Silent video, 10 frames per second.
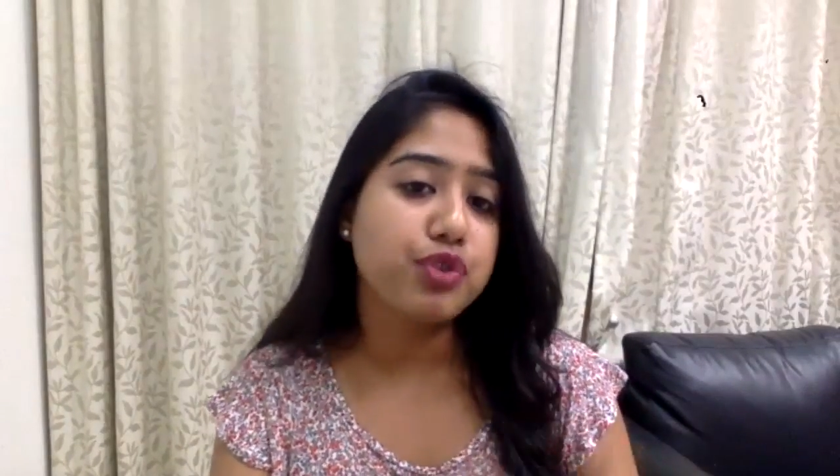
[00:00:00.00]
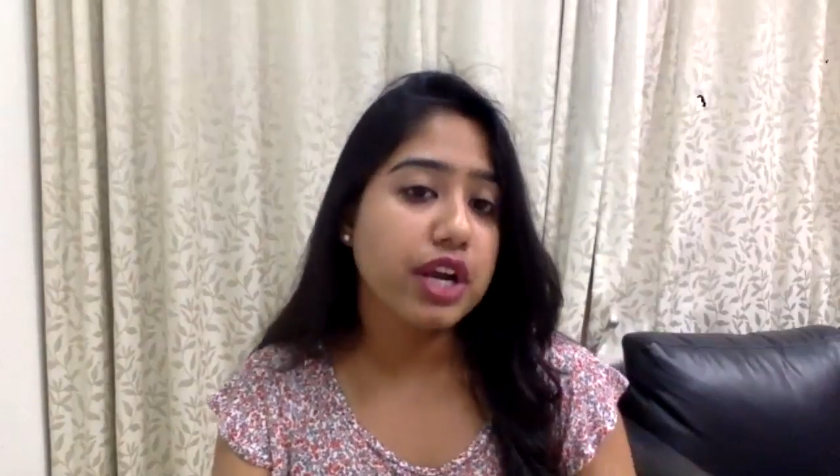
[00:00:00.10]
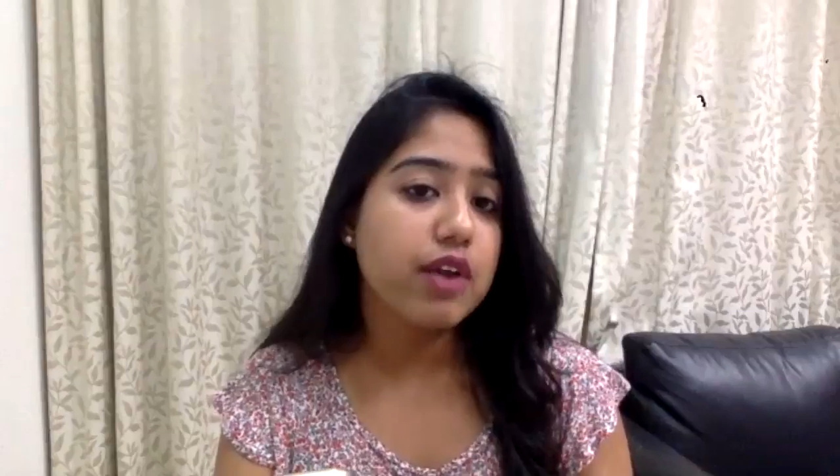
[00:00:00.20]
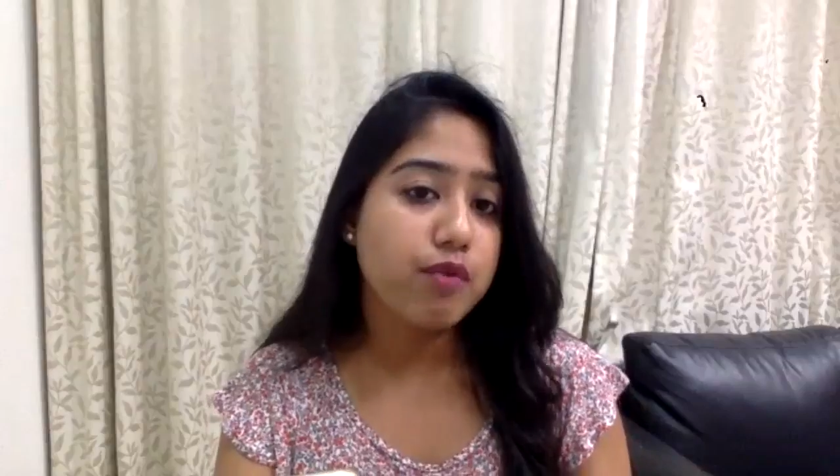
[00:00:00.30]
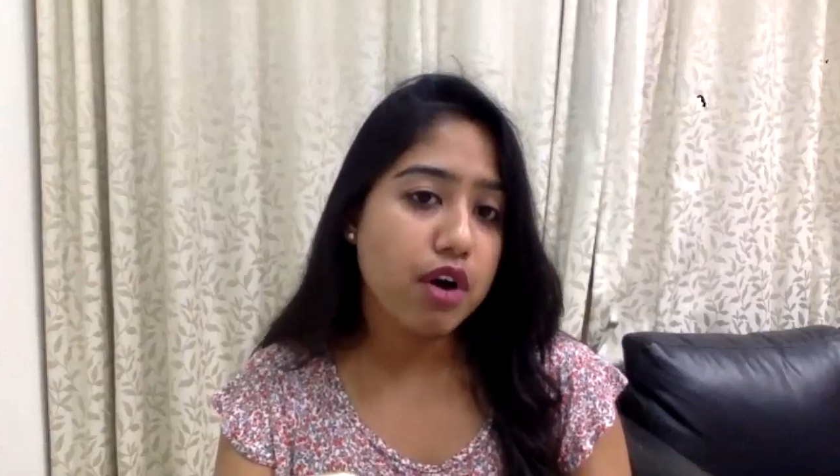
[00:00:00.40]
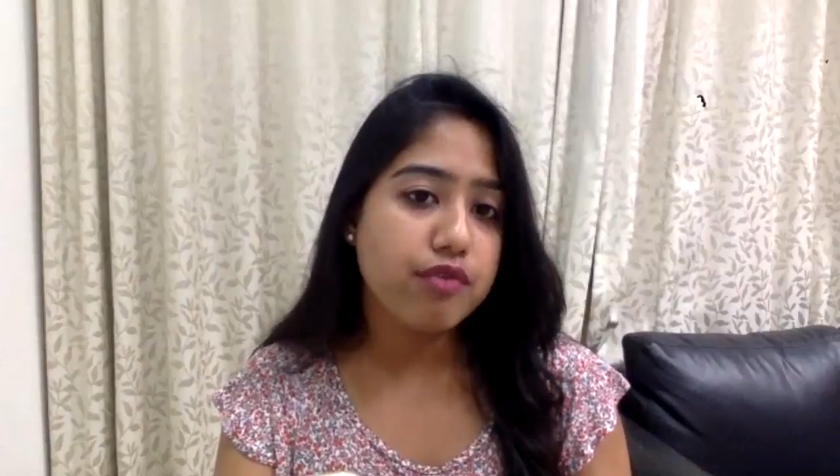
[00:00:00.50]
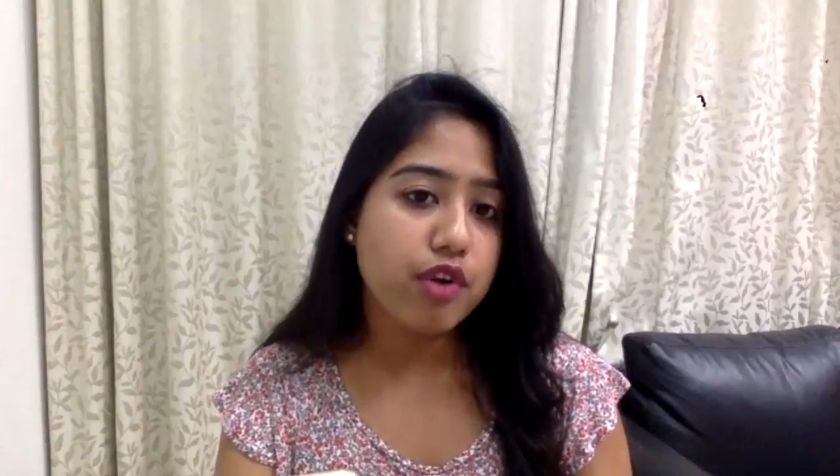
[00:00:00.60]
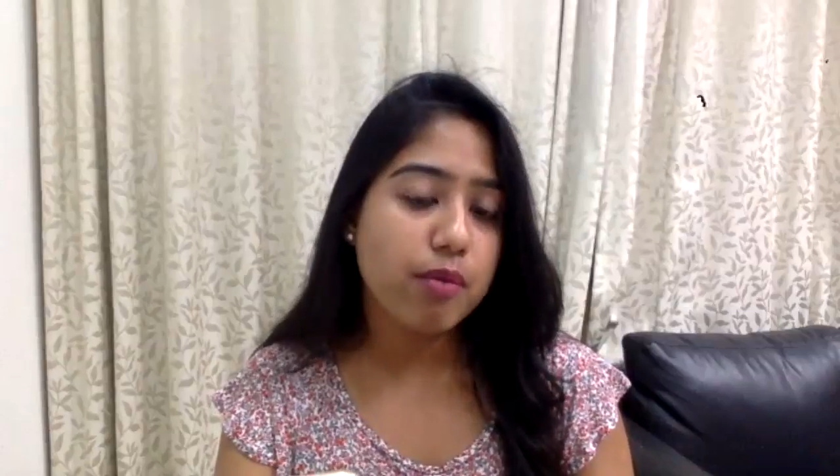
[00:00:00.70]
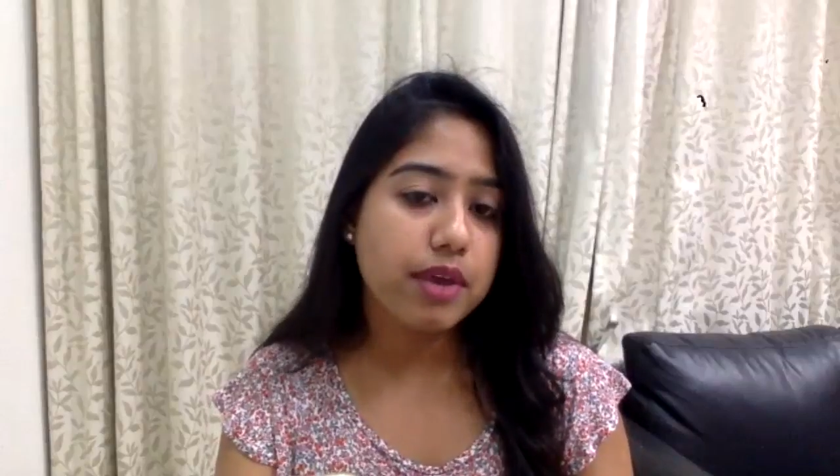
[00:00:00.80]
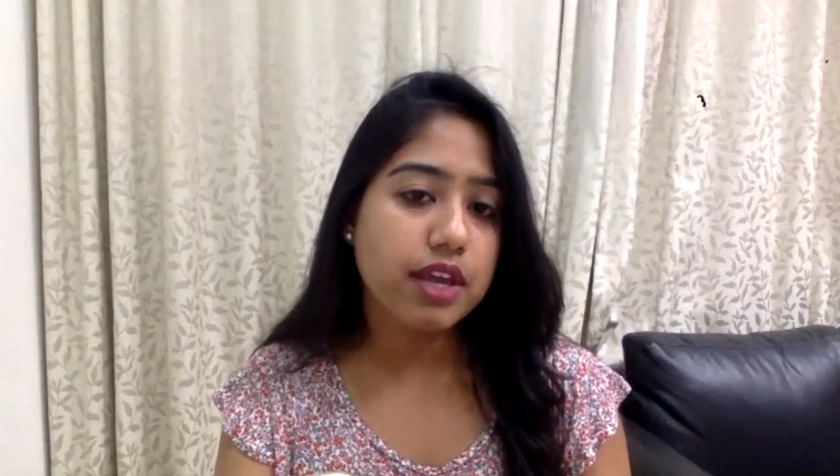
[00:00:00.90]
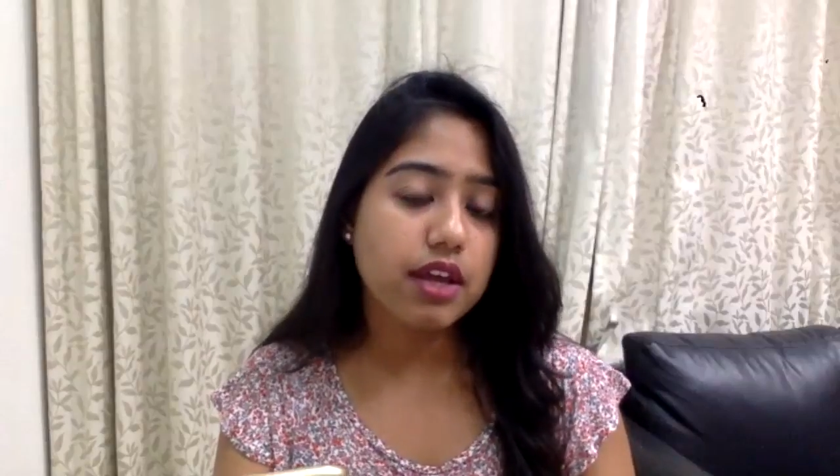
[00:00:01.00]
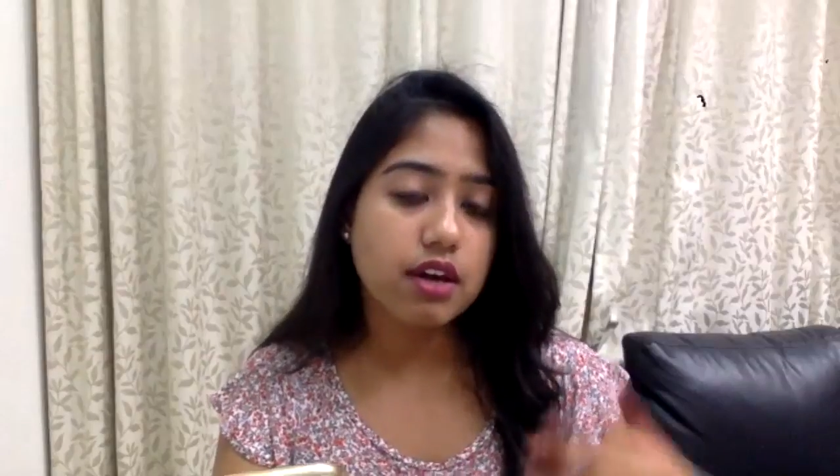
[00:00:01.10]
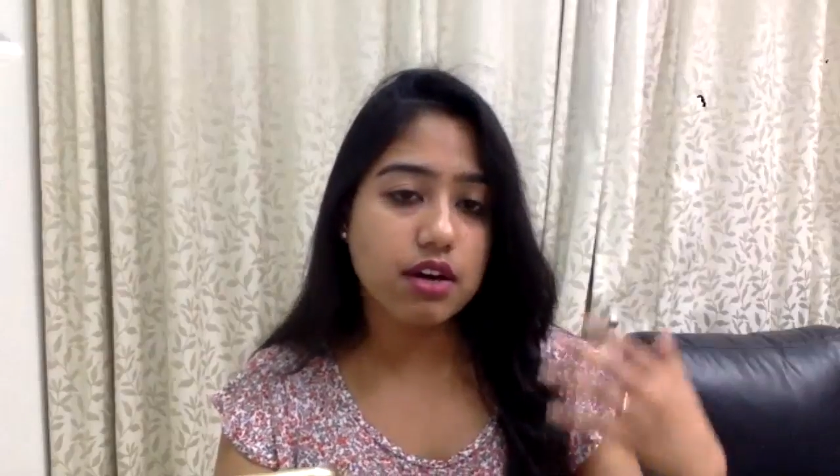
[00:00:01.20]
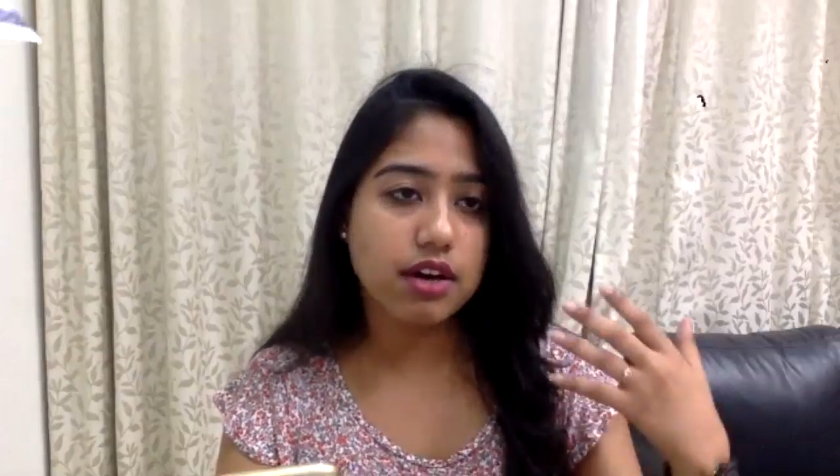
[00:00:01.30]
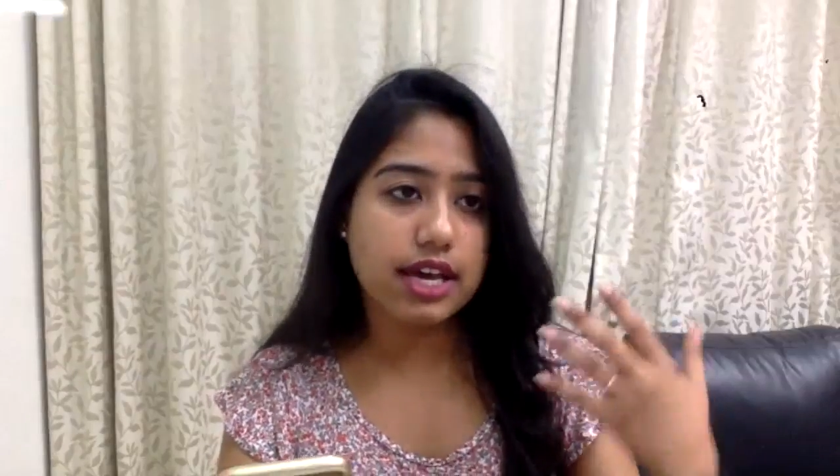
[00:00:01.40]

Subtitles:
which really worked for me,